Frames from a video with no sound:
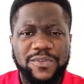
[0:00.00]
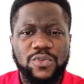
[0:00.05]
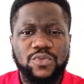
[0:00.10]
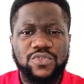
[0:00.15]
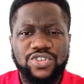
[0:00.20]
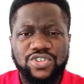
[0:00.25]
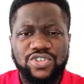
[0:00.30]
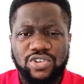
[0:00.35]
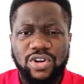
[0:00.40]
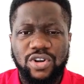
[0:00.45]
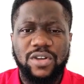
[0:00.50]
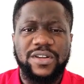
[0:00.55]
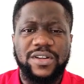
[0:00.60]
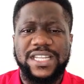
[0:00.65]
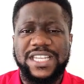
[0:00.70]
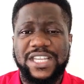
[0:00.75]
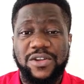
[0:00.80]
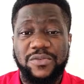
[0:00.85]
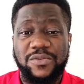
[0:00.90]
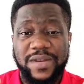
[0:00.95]
You will struggle
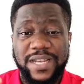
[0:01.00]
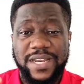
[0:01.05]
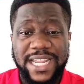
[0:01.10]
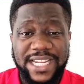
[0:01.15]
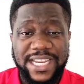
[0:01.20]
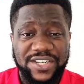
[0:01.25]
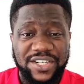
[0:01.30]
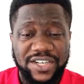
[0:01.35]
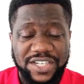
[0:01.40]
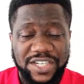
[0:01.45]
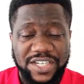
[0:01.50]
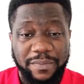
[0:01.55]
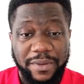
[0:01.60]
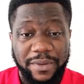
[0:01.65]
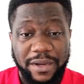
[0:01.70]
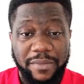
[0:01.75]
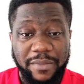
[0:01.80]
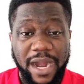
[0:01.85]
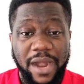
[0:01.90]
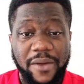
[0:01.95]
in your relationship
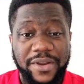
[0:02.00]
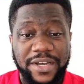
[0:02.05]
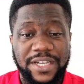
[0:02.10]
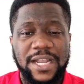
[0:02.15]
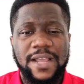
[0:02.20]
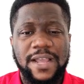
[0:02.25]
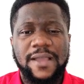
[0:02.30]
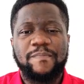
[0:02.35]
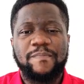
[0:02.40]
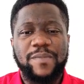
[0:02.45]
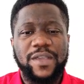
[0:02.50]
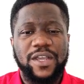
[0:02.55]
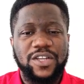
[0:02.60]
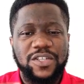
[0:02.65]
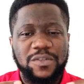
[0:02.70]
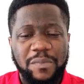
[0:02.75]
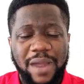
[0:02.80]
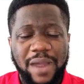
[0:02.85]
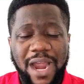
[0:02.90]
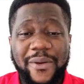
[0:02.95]
and marriage
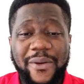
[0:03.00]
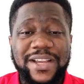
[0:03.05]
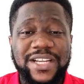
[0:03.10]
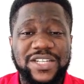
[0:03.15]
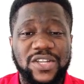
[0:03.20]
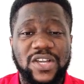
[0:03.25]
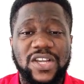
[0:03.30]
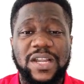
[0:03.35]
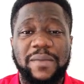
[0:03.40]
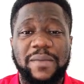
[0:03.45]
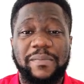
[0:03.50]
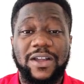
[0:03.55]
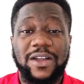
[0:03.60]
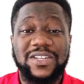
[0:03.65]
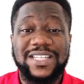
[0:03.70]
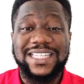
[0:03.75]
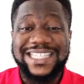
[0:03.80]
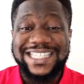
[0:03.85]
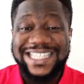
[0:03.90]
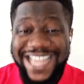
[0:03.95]
because marriage is all about
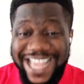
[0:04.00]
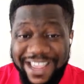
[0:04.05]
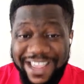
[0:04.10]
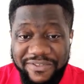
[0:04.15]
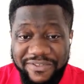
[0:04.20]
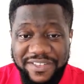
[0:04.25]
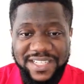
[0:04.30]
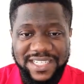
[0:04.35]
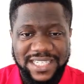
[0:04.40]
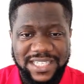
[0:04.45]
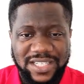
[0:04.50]
service.